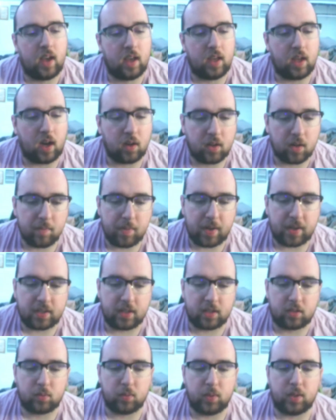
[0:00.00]
I'll come back
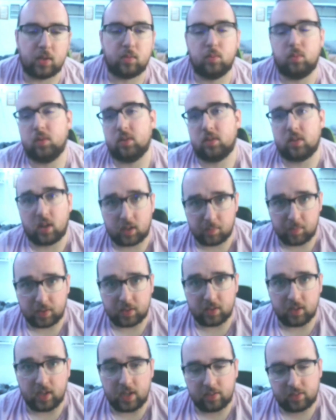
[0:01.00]
next week. We'll talk about
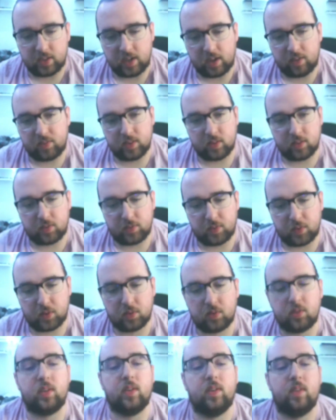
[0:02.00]
the last half of this
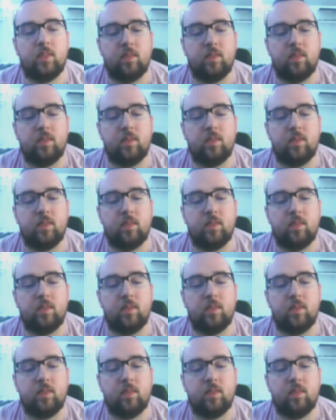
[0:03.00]
verse.